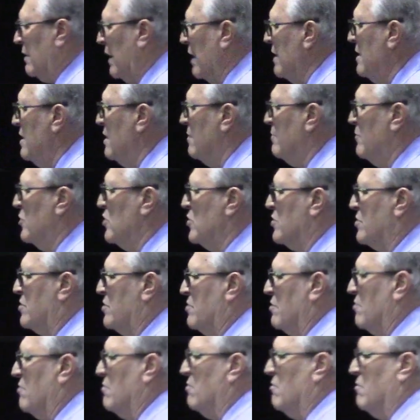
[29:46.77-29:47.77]
training
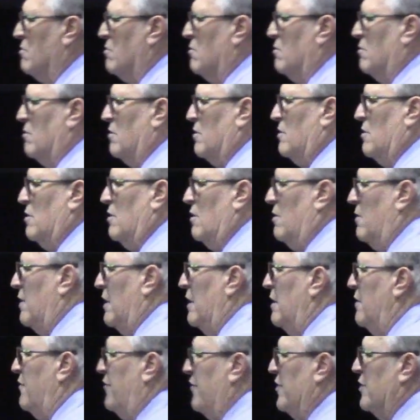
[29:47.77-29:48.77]
books or you
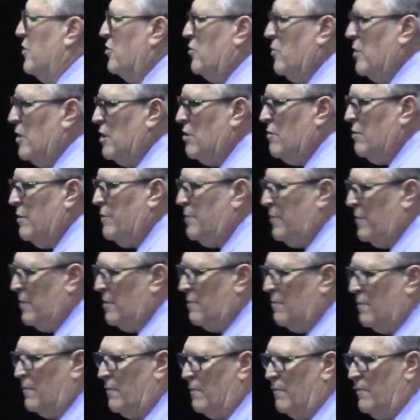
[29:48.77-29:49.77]
know, anything to
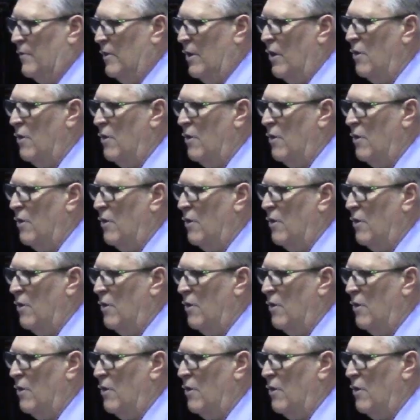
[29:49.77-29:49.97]
equip them.